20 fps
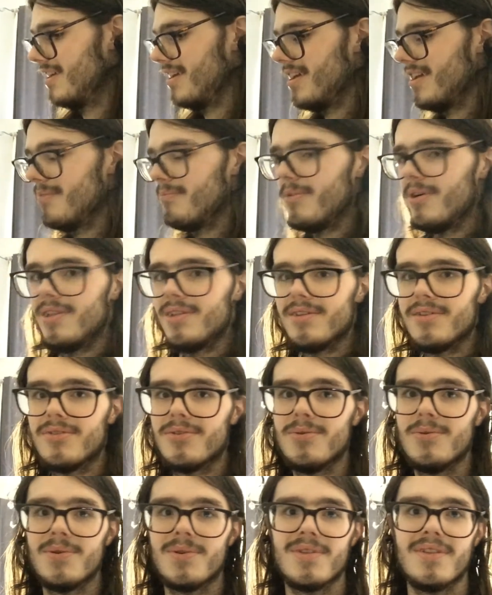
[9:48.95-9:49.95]
And Mullen
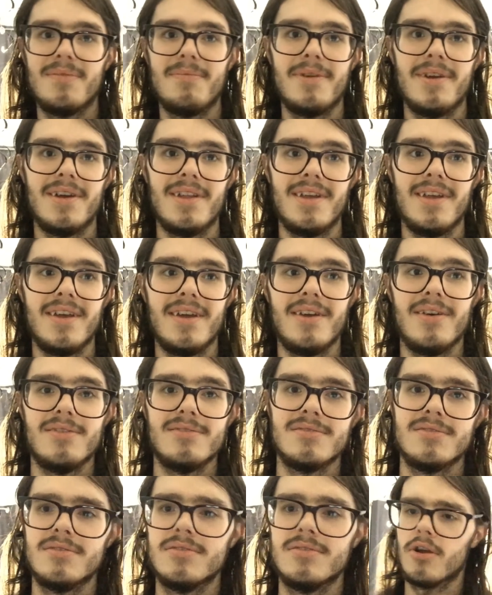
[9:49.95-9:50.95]
talks about how,
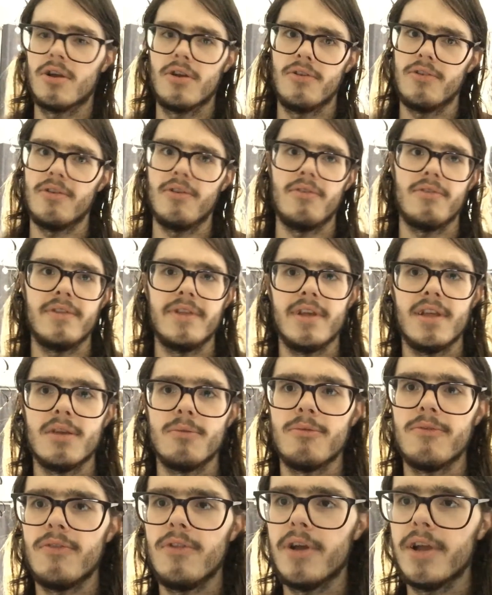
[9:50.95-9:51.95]
because I was dealing
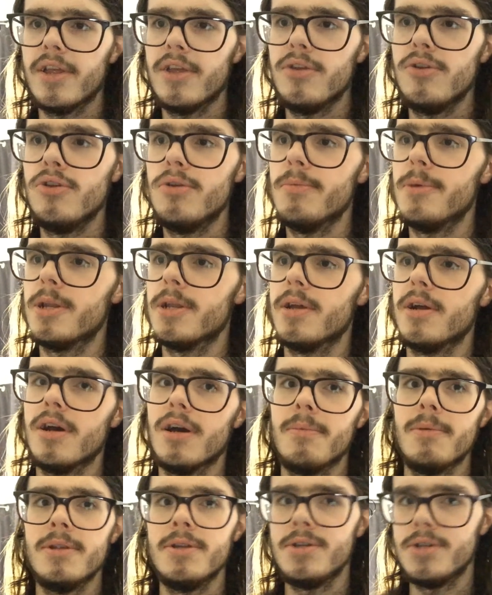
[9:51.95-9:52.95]
with like human
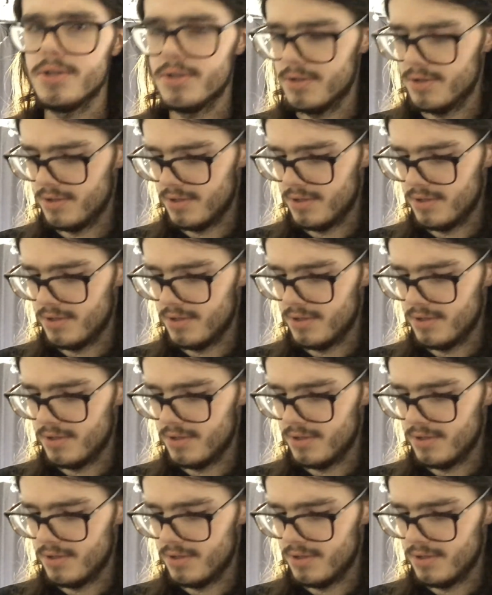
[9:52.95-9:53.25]
garbage,